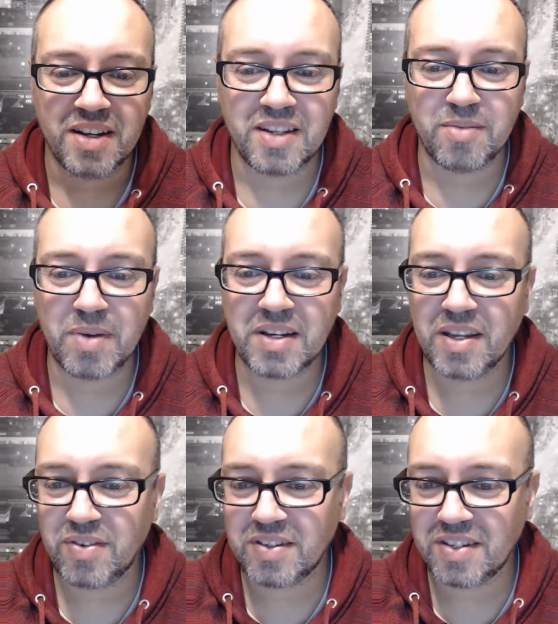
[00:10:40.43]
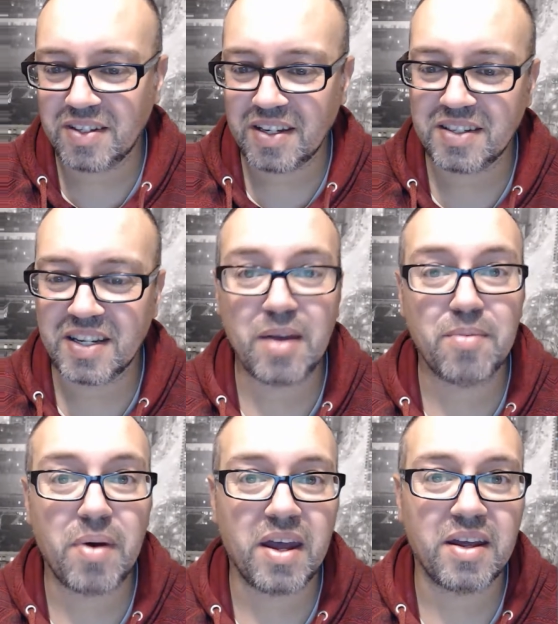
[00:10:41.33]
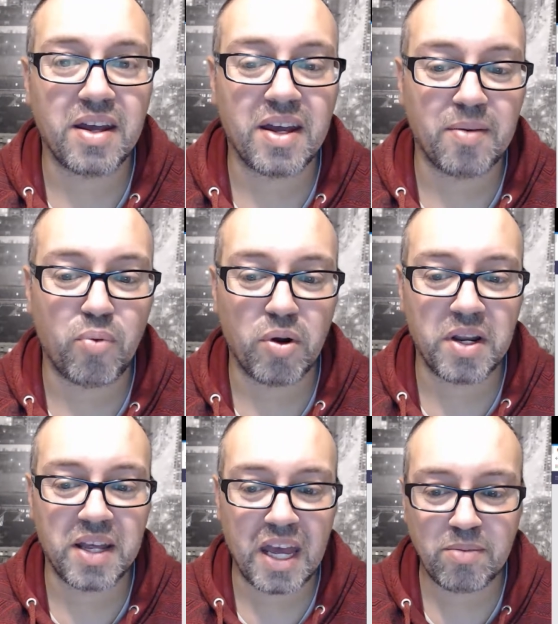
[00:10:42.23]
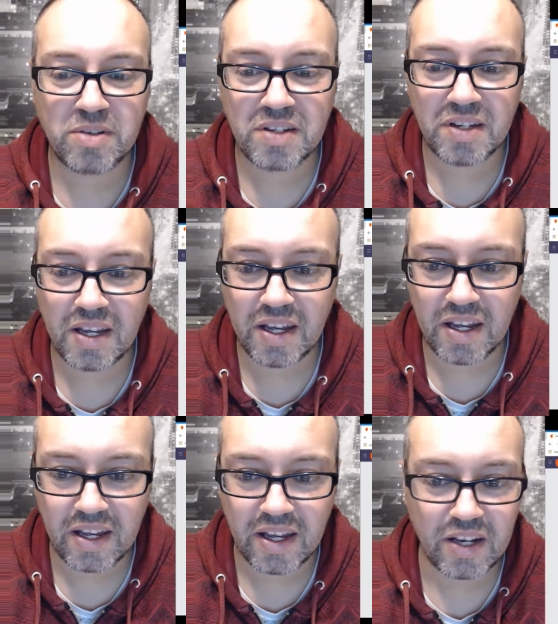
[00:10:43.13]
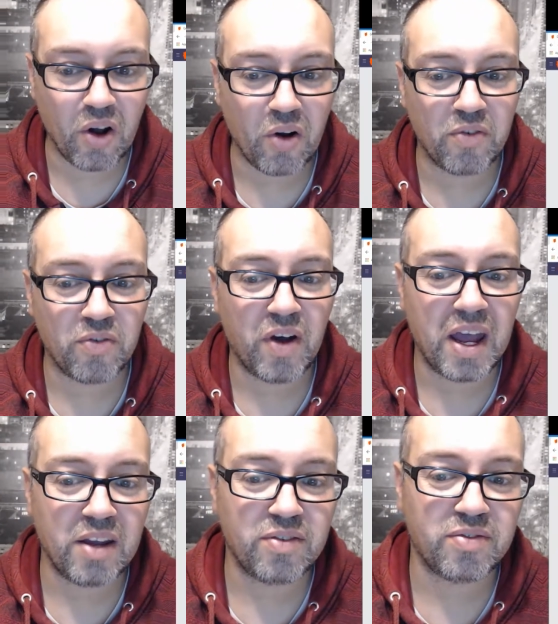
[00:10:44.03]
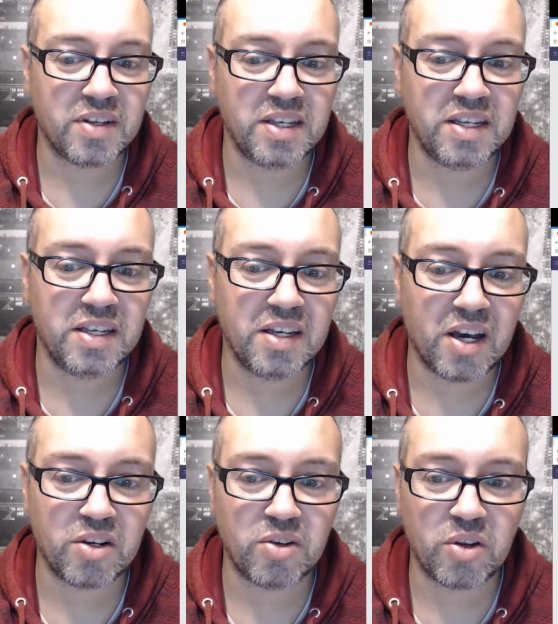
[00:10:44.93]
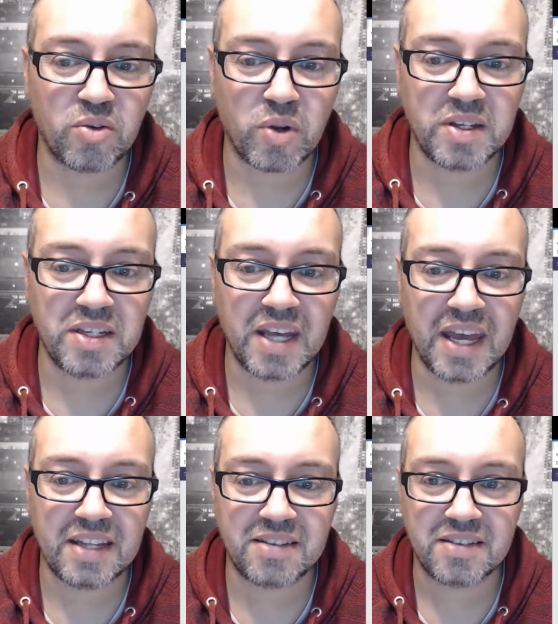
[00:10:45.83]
Magnificent is a game by Porter Games in Hall 5, E128.